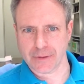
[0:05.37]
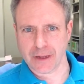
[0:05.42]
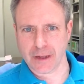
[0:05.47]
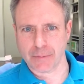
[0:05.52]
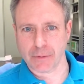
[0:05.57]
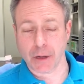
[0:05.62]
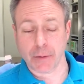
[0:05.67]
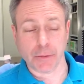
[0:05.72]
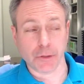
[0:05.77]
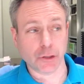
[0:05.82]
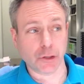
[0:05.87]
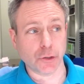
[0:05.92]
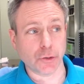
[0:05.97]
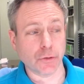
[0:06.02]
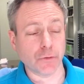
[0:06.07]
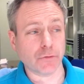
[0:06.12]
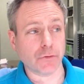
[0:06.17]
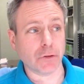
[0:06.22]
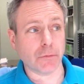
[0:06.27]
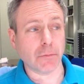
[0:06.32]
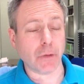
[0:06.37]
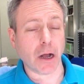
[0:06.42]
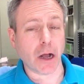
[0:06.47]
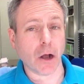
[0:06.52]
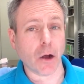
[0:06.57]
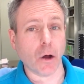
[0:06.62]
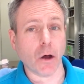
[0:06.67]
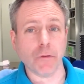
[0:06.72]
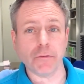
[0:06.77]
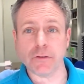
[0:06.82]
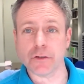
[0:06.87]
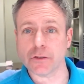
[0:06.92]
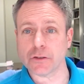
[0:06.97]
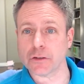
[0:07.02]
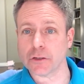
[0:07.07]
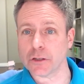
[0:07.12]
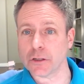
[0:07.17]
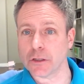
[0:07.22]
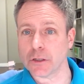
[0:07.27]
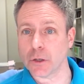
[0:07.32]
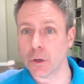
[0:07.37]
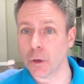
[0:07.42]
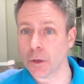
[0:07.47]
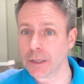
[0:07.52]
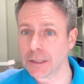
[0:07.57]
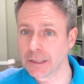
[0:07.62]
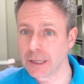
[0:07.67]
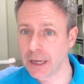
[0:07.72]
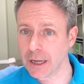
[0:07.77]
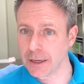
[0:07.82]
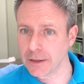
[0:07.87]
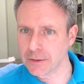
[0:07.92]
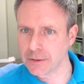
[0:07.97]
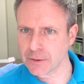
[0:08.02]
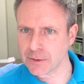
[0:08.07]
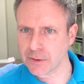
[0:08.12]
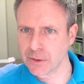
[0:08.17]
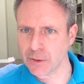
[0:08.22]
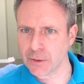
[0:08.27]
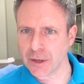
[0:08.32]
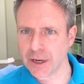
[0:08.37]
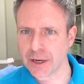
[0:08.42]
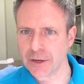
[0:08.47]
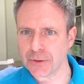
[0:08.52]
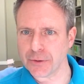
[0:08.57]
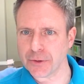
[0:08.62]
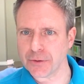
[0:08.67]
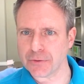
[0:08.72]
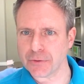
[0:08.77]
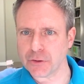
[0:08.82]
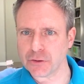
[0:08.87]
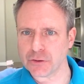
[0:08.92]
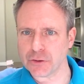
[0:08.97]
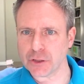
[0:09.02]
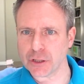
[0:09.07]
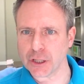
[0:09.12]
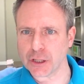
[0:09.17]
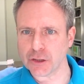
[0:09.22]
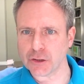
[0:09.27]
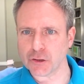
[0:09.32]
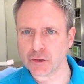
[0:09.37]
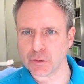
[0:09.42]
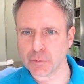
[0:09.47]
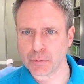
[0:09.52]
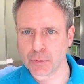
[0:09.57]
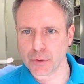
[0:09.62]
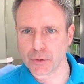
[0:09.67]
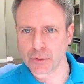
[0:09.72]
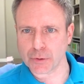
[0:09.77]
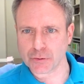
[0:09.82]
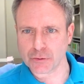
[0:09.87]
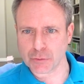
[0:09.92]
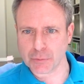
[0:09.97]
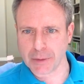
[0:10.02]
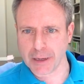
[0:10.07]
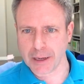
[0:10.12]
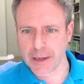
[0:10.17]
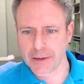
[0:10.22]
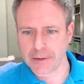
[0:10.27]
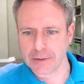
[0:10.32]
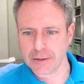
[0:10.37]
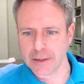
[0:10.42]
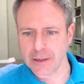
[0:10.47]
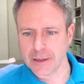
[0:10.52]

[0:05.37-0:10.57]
I'm coming to you from my office at Hokudai, or Hokkaido University in Sapporo, Japan.